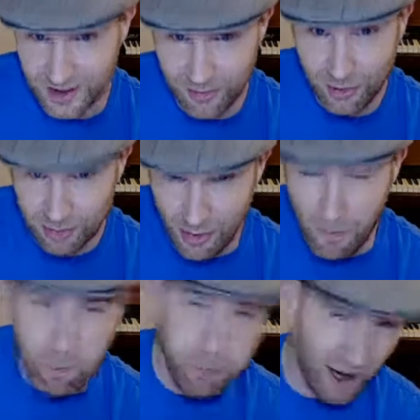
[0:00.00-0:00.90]
It probably went
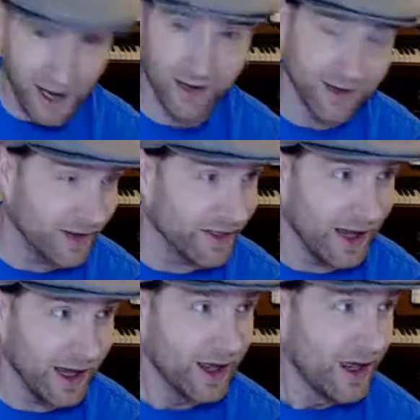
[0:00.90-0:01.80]
bang like
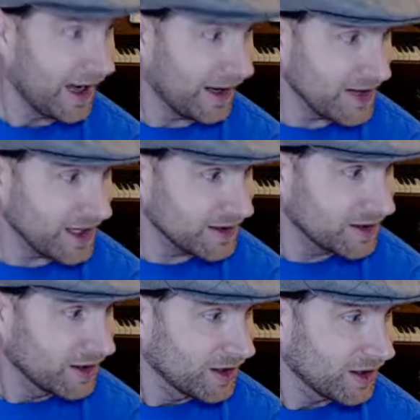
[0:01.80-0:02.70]
that. And then
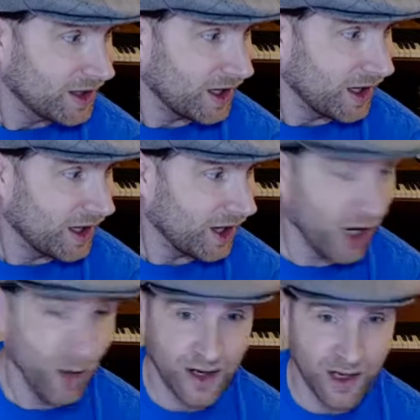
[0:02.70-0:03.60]
I
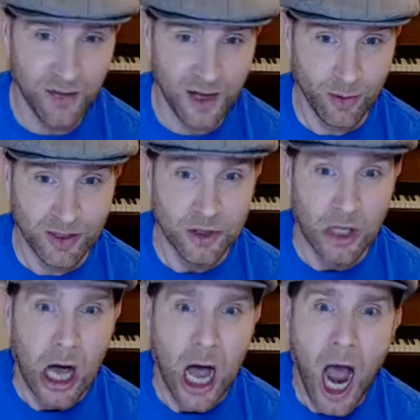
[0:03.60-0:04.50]
went like
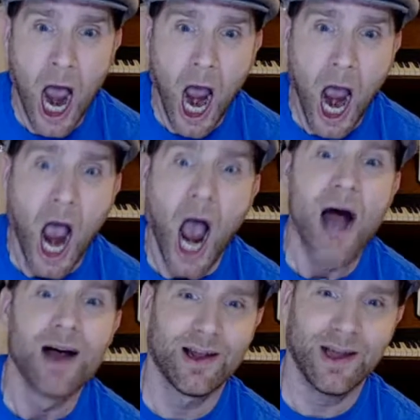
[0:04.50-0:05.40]

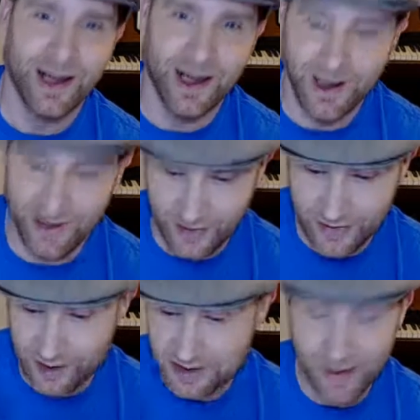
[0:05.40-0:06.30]
that. And
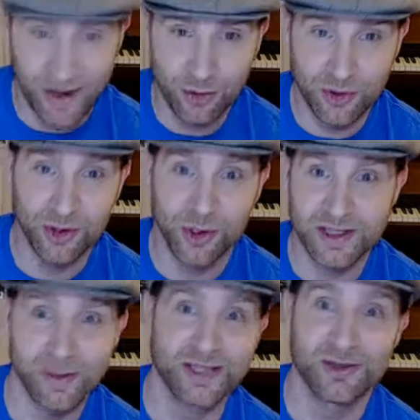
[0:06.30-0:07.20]
that was about all the noise I
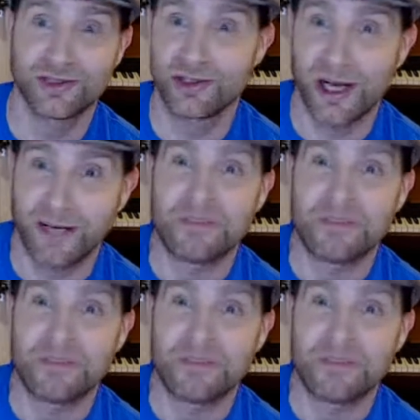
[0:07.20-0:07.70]
made. And I was just going